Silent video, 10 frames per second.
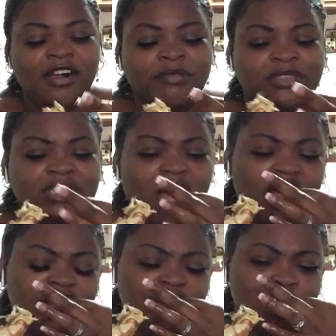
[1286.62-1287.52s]

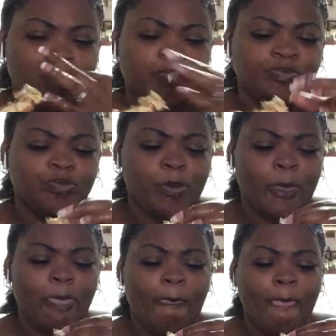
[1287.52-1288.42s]
sauce,
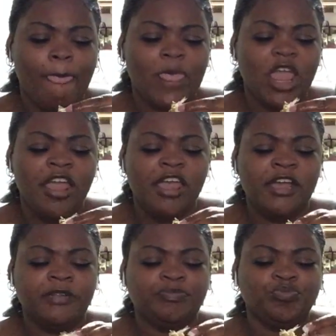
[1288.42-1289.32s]

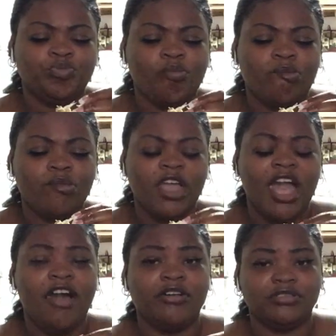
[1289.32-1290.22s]
and
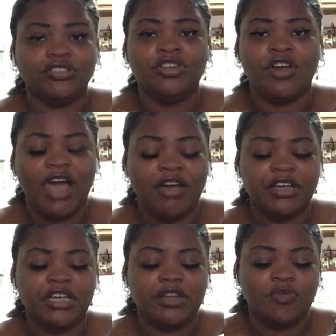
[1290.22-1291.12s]
how, you know, how
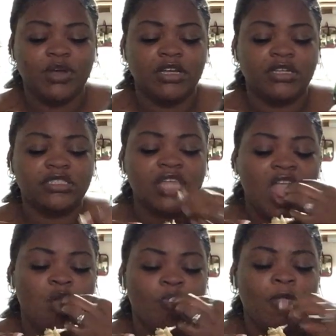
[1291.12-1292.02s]
good it was,
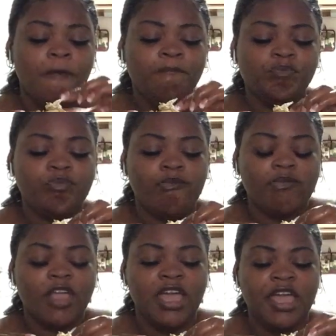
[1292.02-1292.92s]

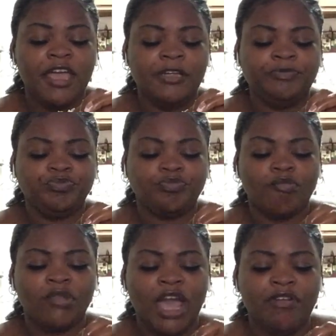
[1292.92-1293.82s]
and
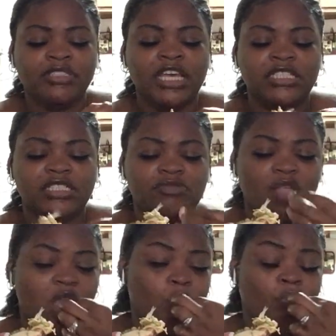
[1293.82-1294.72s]
how it tastes
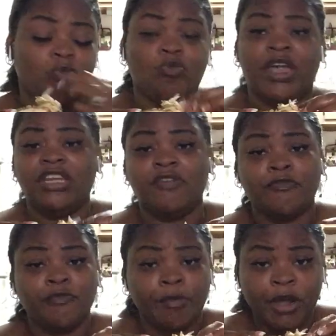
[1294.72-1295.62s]
way
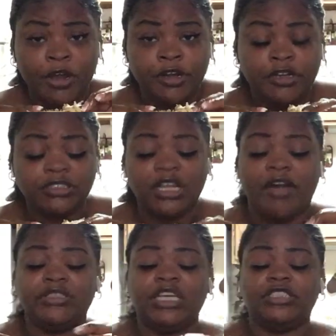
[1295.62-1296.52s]
different from hers, how
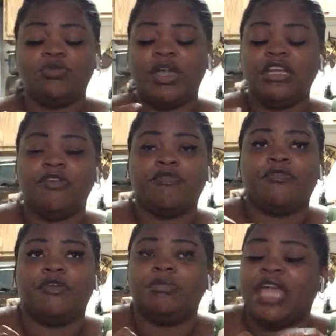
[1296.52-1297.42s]
it tastes way different
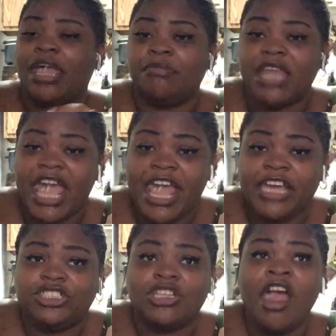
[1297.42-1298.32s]
from Dame
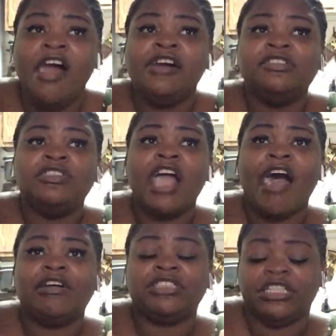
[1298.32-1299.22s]
Dash,
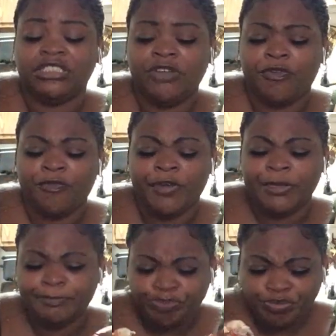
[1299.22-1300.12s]
how it tastes different
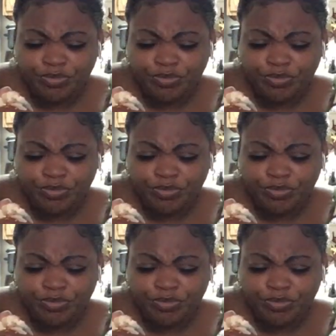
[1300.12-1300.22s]
from